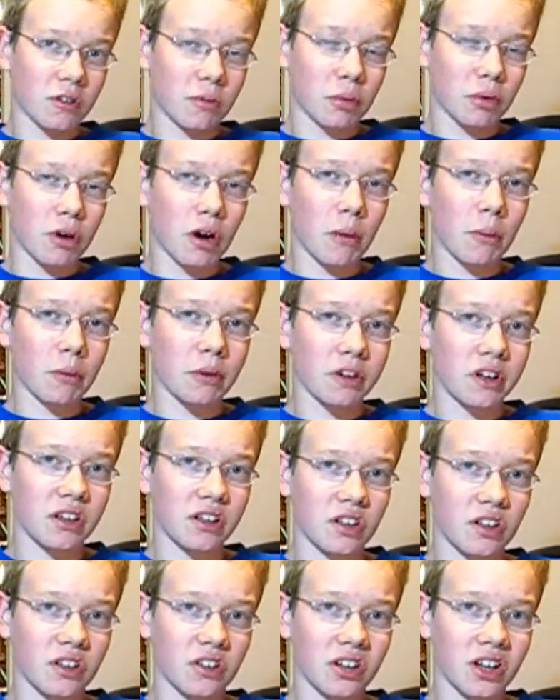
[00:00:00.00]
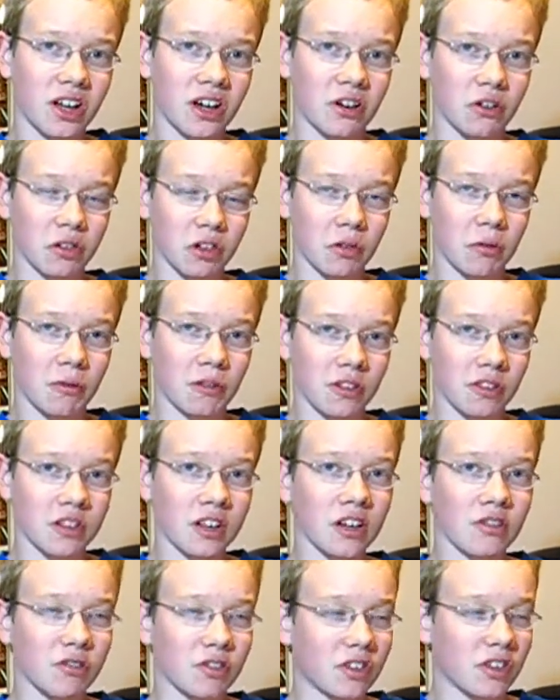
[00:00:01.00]
property is at stake or someone's
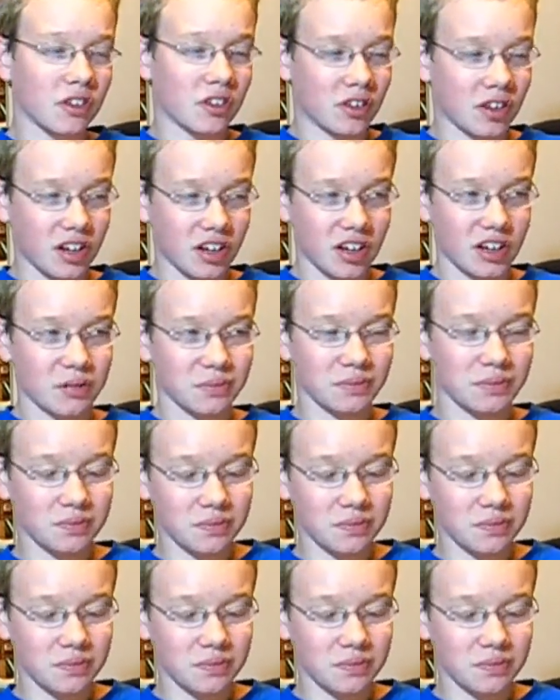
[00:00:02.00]
life is at stake.